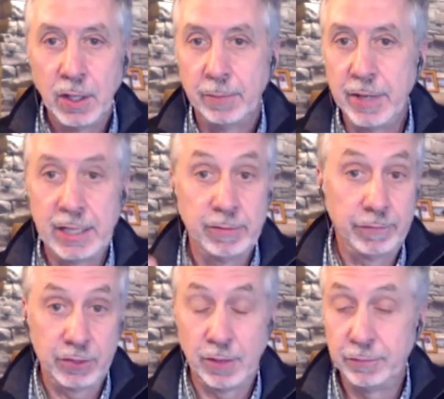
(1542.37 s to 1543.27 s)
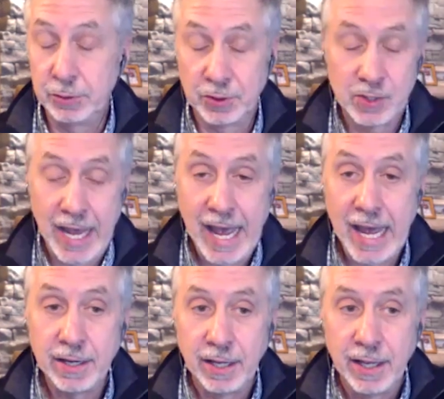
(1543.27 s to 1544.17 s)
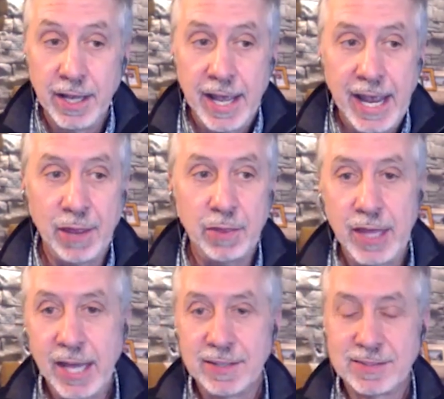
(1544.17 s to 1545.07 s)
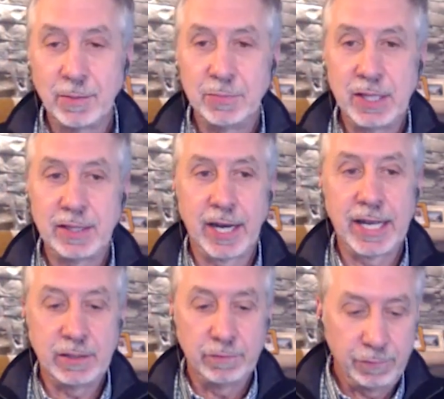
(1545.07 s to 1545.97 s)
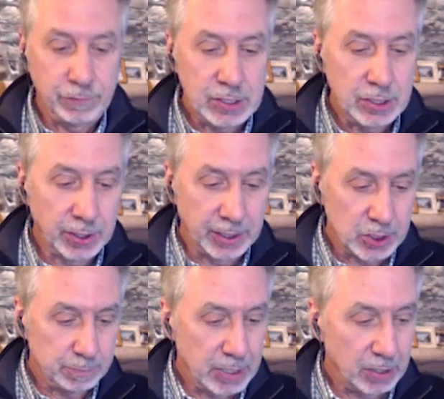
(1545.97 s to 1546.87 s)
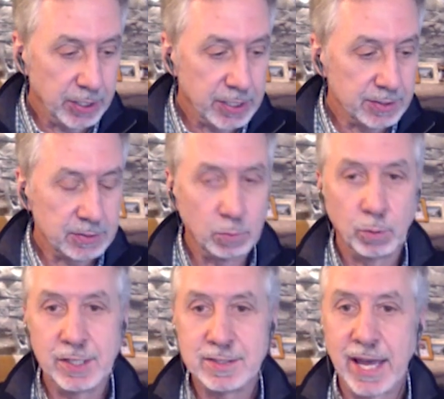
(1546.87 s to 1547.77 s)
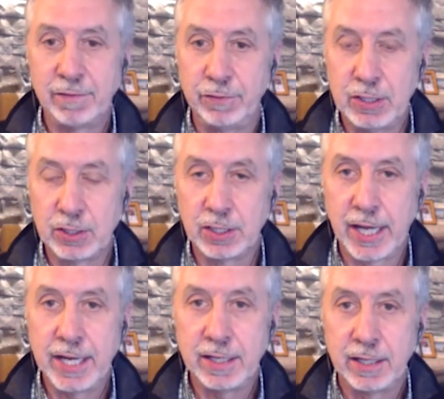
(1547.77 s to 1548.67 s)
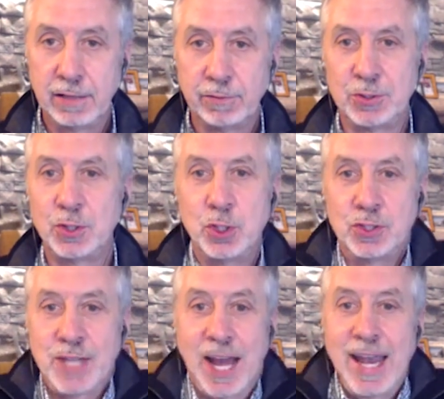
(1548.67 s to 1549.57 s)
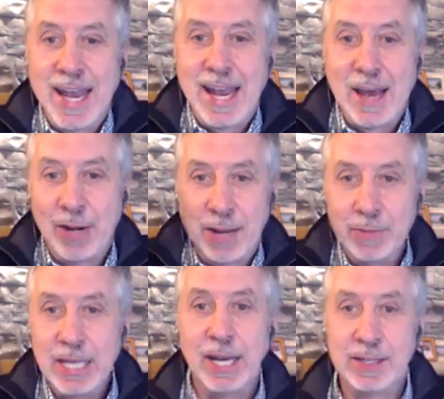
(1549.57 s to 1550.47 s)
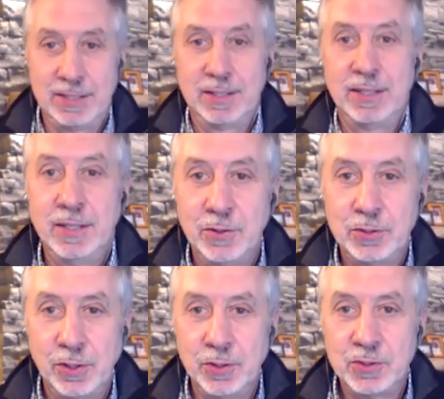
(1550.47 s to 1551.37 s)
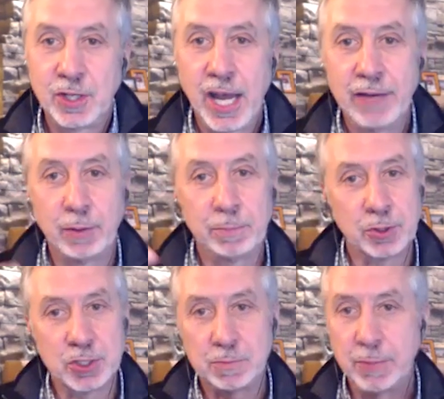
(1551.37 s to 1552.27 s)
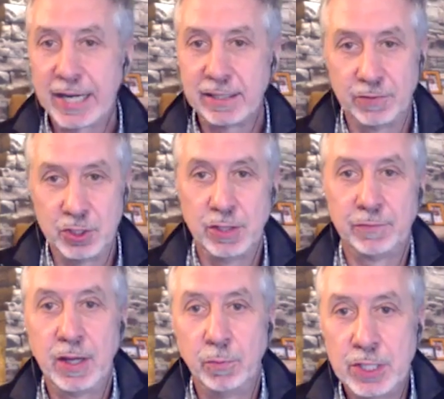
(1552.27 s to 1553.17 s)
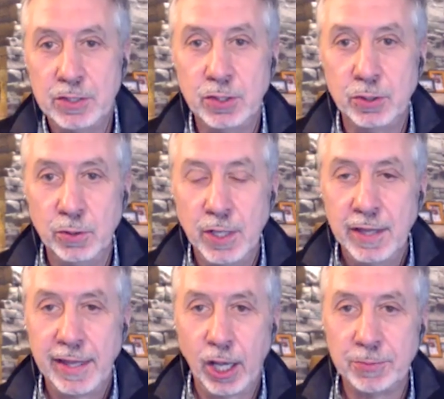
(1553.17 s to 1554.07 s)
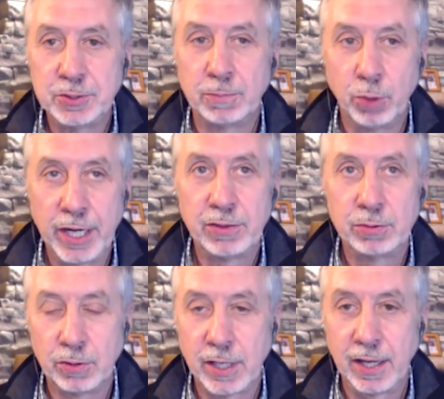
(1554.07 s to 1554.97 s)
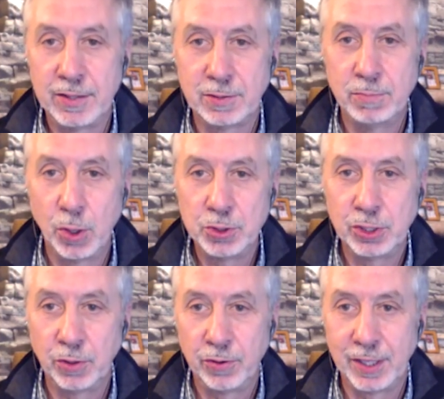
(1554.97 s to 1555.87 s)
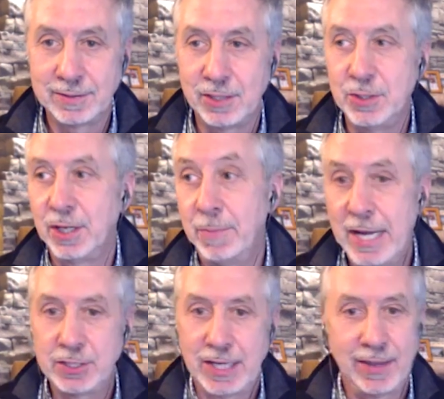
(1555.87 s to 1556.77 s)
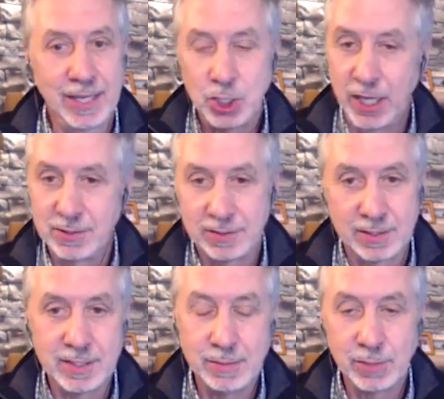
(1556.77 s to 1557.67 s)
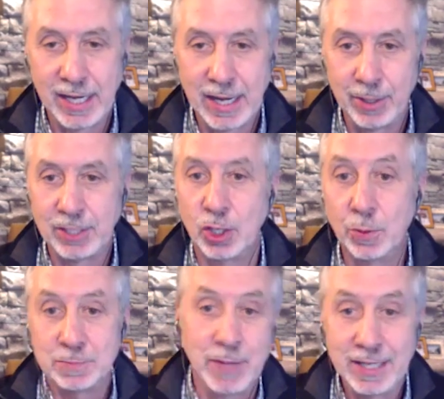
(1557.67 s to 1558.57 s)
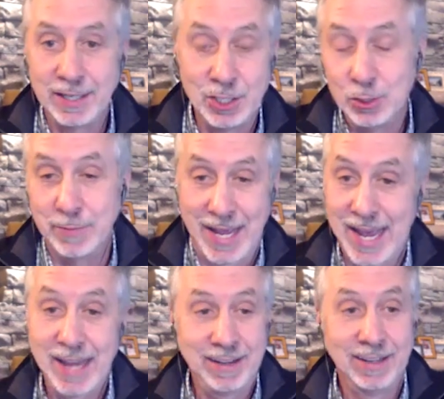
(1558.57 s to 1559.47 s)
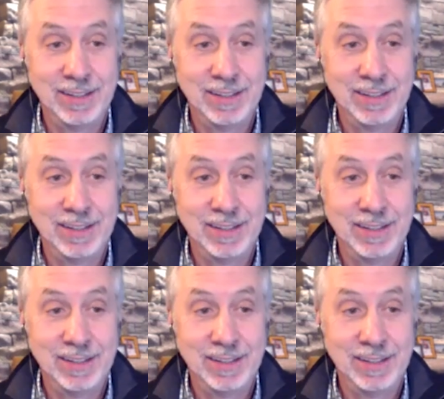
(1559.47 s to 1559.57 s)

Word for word: I'm making myself feel sad, and then it's something that I can feel and experience. What does that feel like versus just I am and I'm in it? So there's kind of a perspective shift that we do that helps to break through a lot of these emotional things. And you can imagine how that changes the team dynamic. No one's making you mad.